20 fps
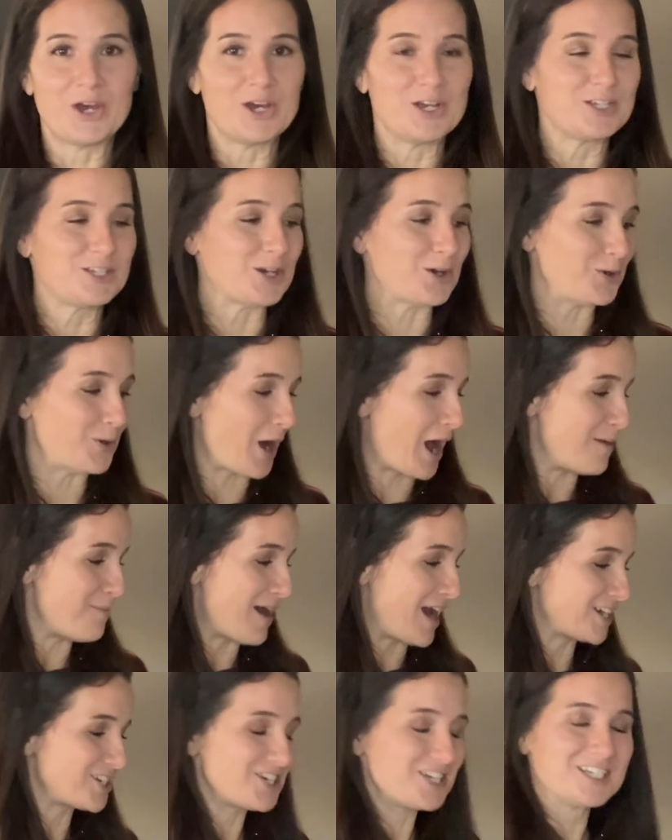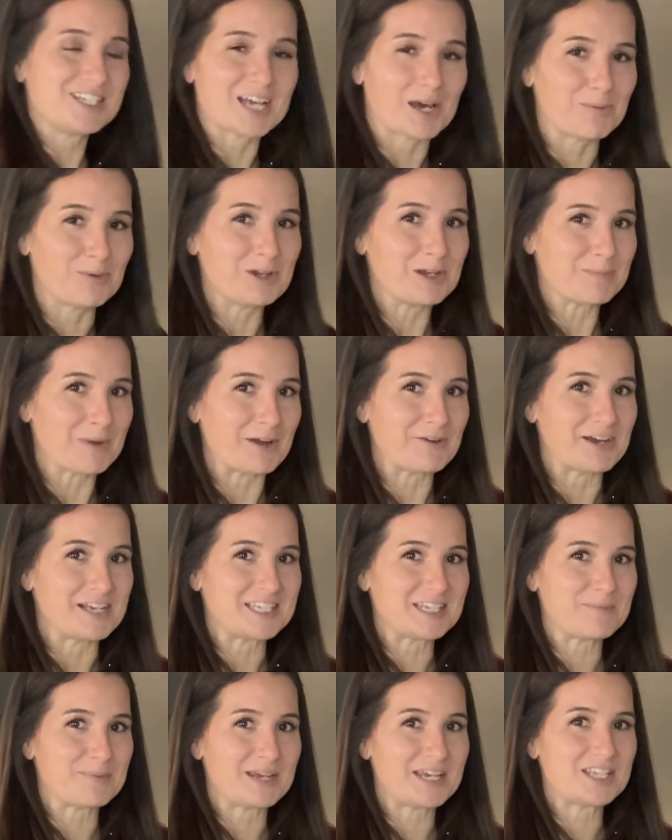So I'm actually doubling my
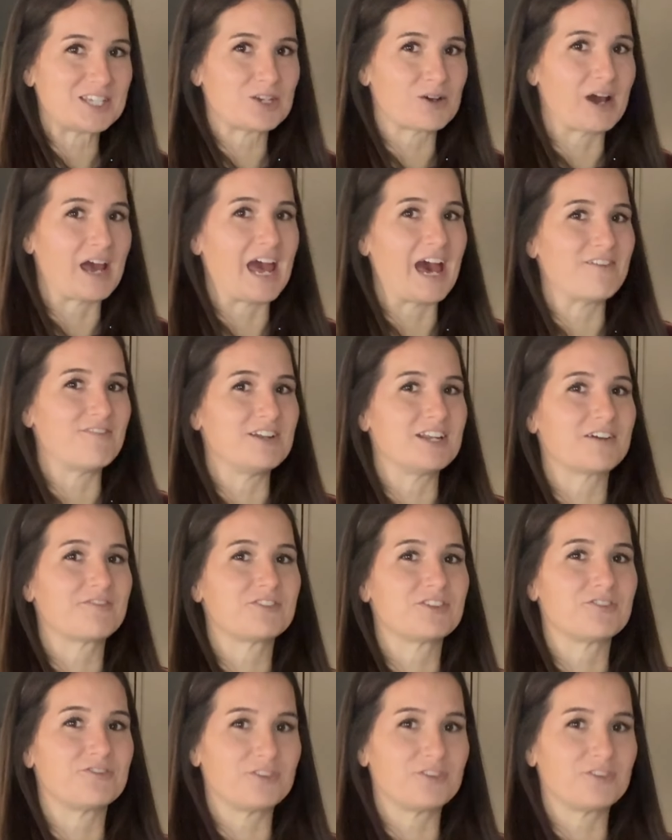recipe so I have enough to